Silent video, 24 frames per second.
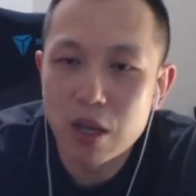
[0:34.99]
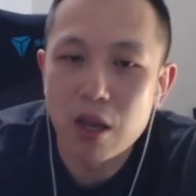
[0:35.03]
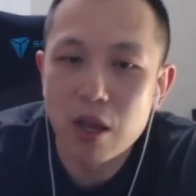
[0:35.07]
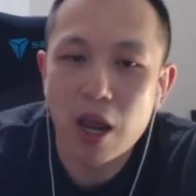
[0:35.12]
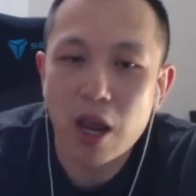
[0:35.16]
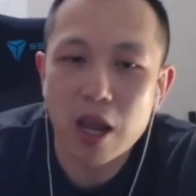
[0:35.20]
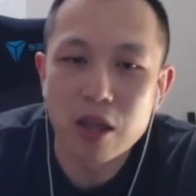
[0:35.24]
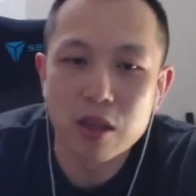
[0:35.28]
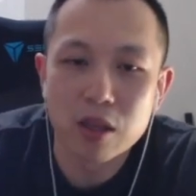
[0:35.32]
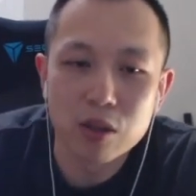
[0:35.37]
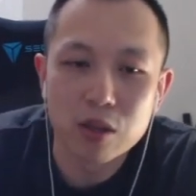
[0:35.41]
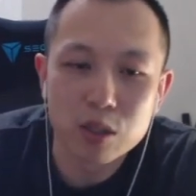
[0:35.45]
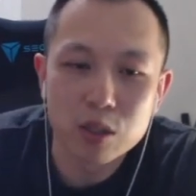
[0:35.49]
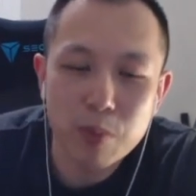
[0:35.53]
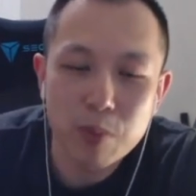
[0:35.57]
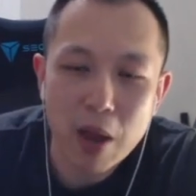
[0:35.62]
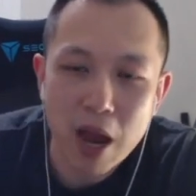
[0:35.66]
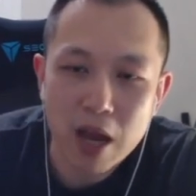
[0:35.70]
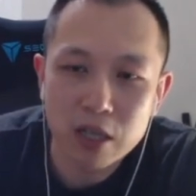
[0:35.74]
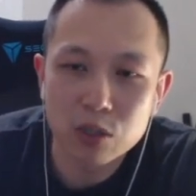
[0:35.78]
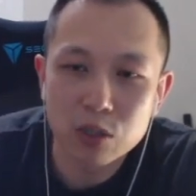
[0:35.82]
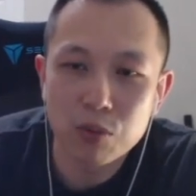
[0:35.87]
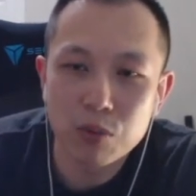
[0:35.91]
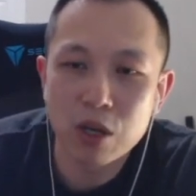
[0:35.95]
and then this
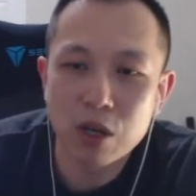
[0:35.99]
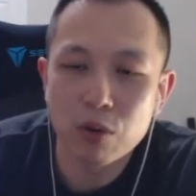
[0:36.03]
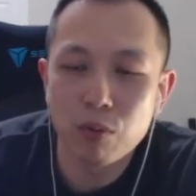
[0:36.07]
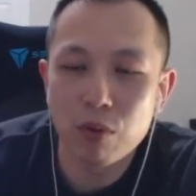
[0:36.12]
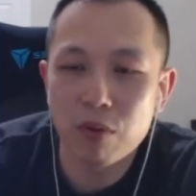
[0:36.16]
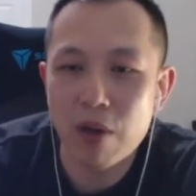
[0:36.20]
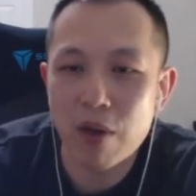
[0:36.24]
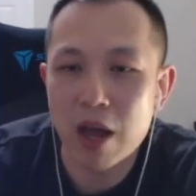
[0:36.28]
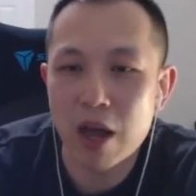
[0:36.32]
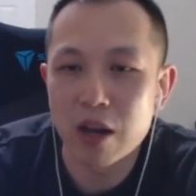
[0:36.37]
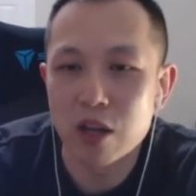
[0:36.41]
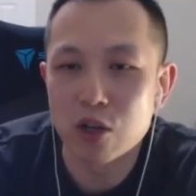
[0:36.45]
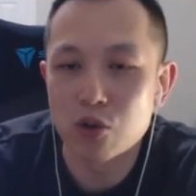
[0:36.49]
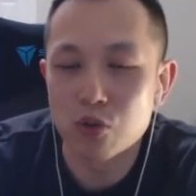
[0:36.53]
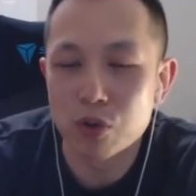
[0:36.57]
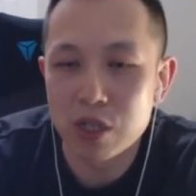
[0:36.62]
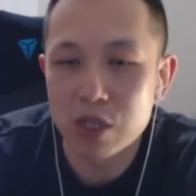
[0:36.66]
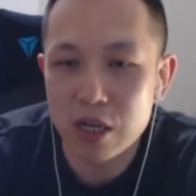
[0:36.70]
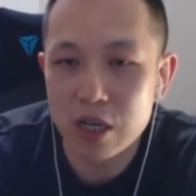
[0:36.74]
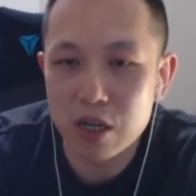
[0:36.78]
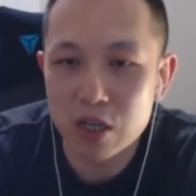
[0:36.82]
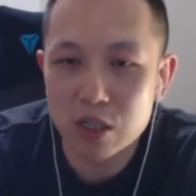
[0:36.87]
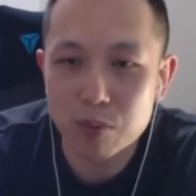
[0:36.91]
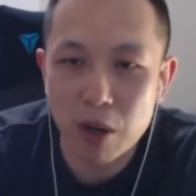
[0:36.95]
past week we've had a
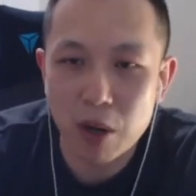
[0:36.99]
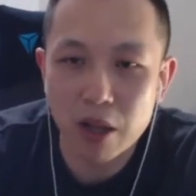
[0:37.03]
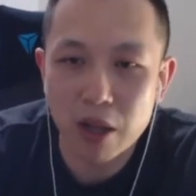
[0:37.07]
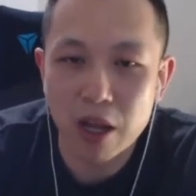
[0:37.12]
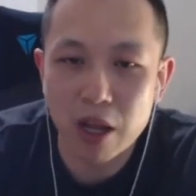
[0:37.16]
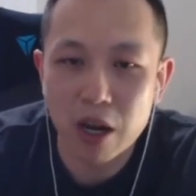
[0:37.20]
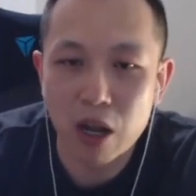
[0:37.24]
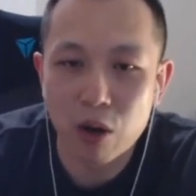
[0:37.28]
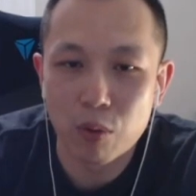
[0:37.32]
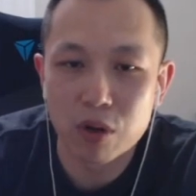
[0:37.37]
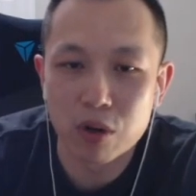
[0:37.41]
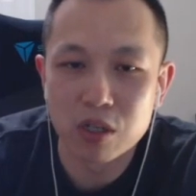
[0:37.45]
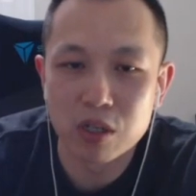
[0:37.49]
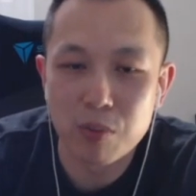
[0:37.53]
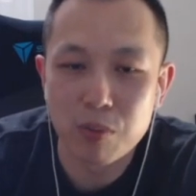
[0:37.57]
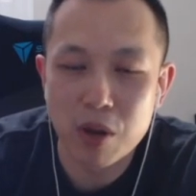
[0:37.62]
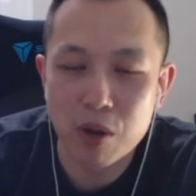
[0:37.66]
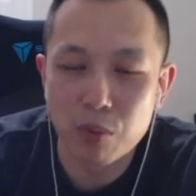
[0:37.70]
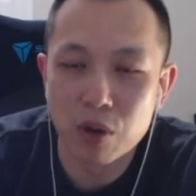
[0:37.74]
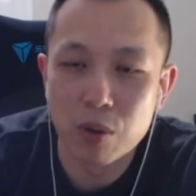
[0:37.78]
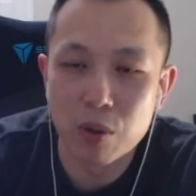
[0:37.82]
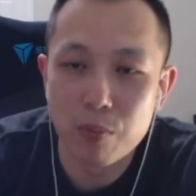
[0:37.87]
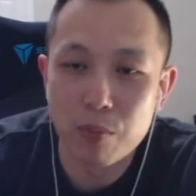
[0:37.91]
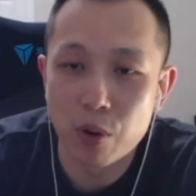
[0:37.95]
Dratini Spotlight Hour to be
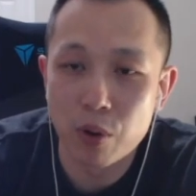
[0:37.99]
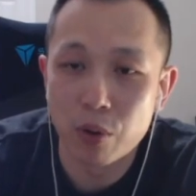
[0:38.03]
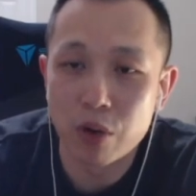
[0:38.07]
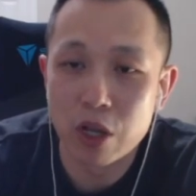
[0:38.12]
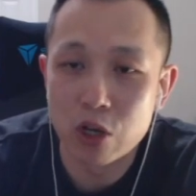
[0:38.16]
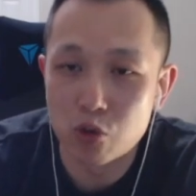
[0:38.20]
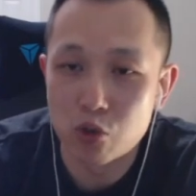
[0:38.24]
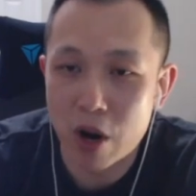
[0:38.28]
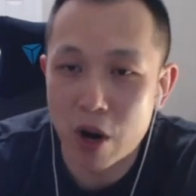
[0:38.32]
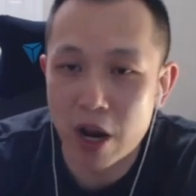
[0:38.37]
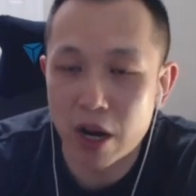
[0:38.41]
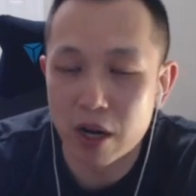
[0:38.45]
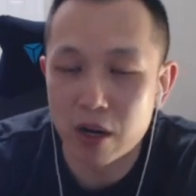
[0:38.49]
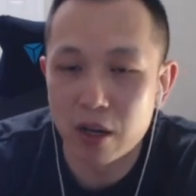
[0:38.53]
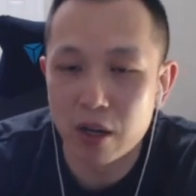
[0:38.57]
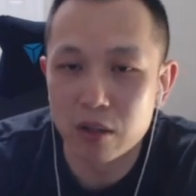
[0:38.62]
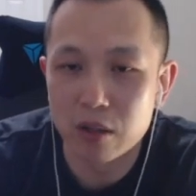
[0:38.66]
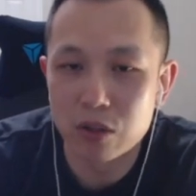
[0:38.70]
able to build a Dragonite.